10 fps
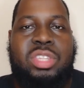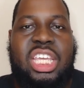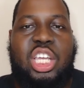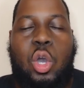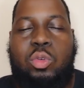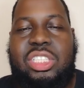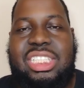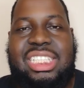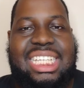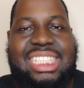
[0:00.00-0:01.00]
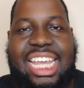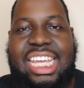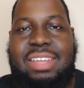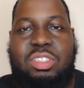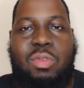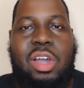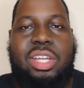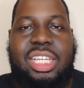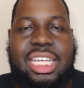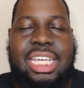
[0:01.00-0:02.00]
the coaches, the executives
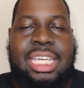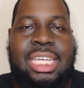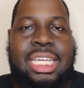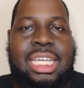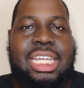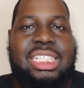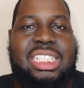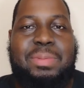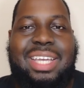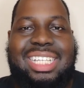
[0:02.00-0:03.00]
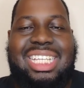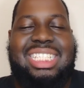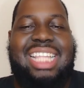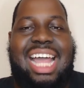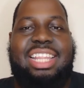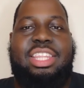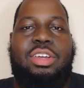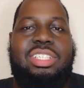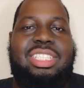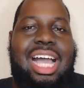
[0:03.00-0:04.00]
around the league just because he's not
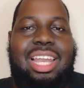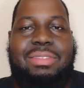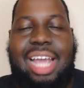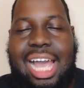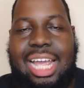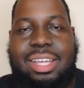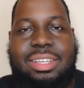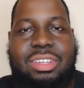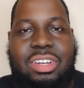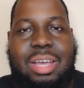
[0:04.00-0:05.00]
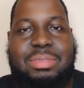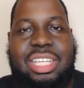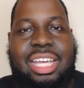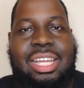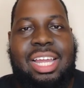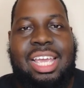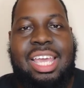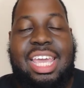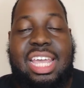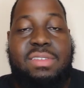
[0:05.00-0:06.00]
their style of guy. You know what I'm saying?
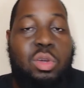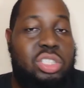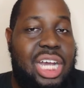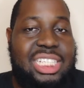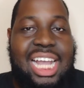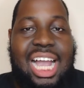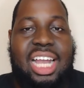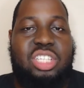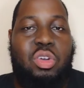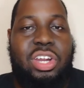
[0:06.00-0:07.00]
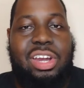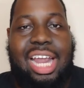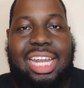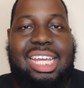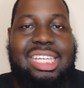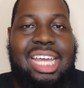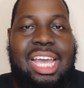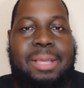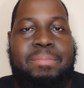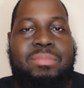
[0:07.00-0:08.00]
Like, even though Josh Allen is on here, I get
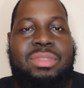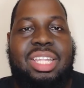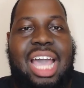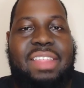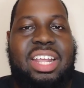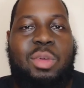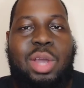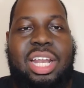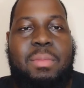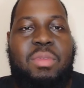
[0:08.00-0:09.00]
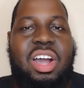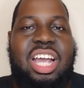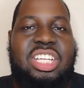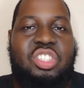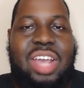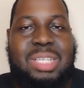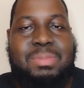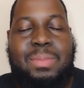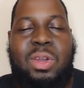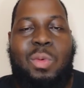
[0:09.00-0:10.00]
that. I think the way Lamar strikes
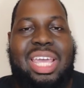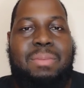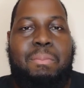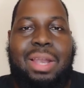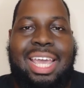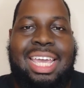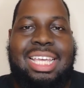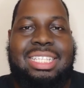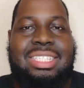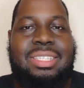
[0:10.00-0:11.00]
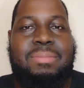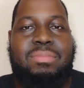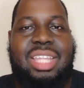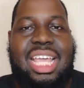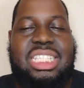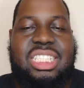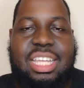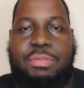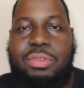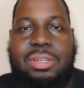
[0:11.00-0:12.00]
people, the way he plays is
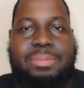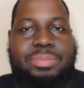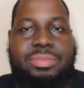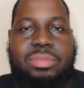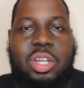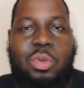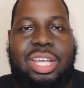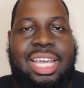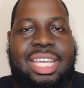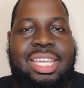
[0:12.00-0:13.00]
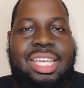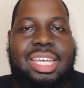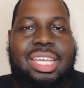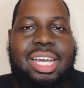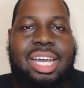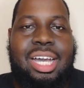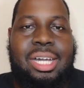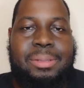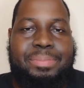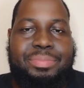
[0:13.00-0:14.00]
different. Okay.
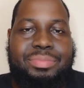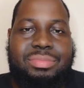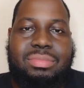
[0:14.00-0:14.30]
Um,